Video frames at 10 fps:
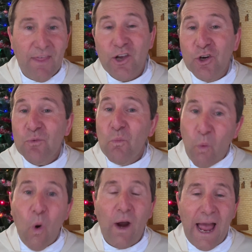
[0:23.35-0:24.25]
They couldn't
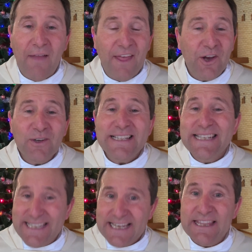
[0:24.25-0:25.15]
walk out. They
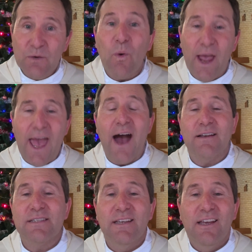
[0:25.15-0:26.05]
couldn't dig their way
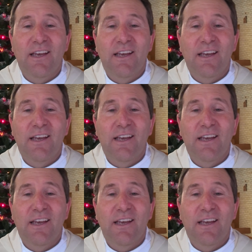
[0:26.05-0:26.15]
out.